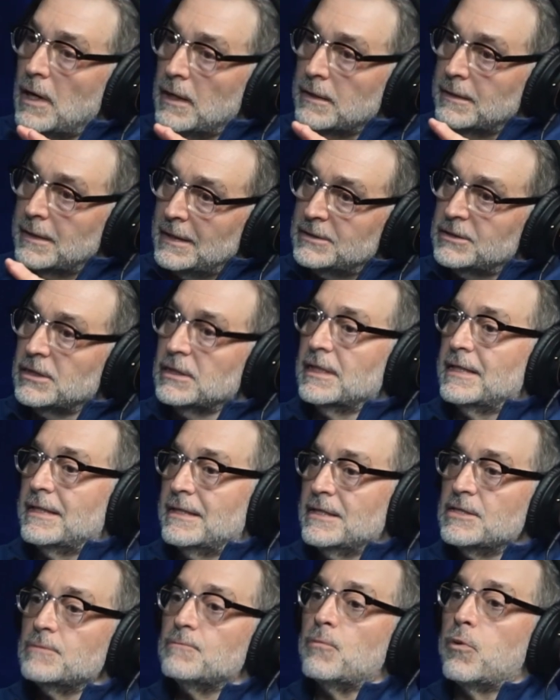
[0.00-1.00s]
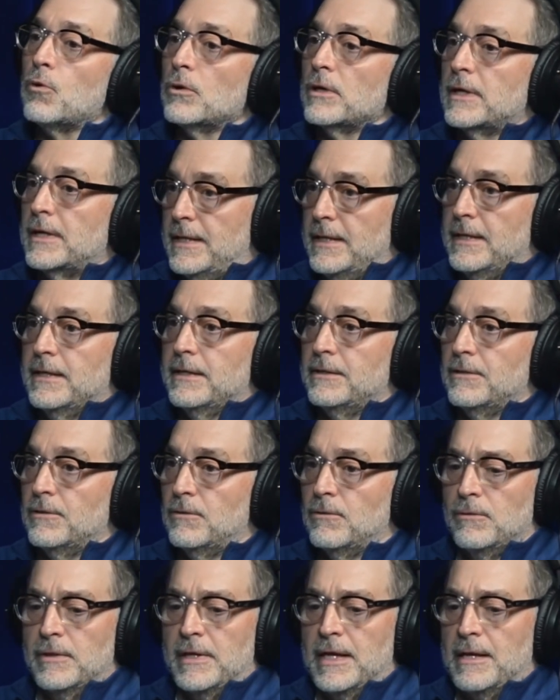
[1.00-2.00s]
allegedly, this poor kid
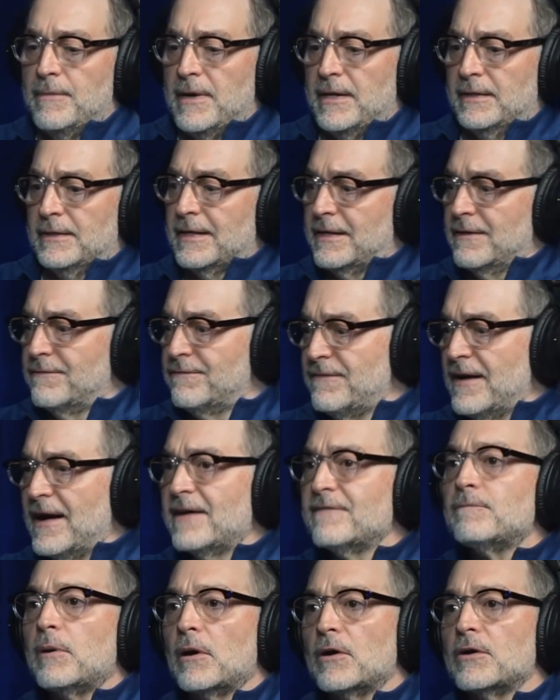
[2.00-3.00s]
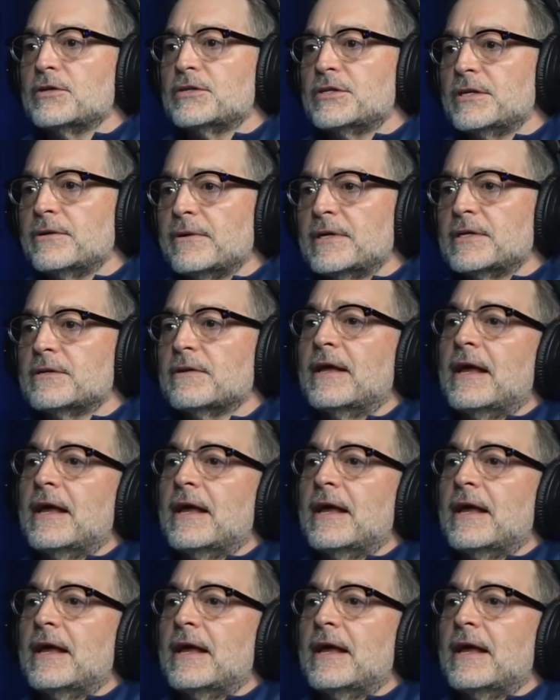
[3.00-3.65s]
who he made like a 5-part series.